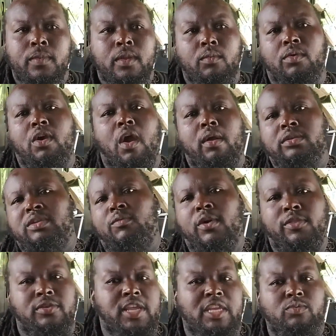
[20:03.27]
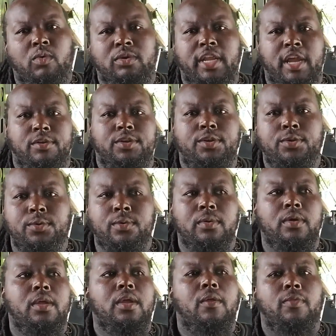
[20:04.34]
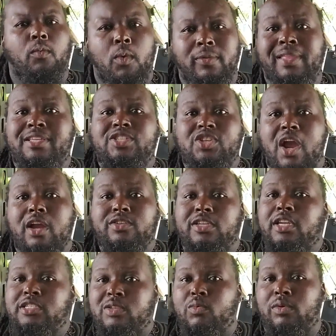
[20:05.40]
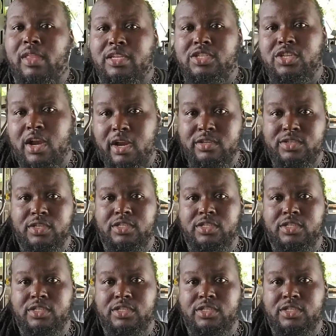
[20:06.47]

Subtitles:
regardless of whether it takes one day or two, the one that's charging is the one that's charging.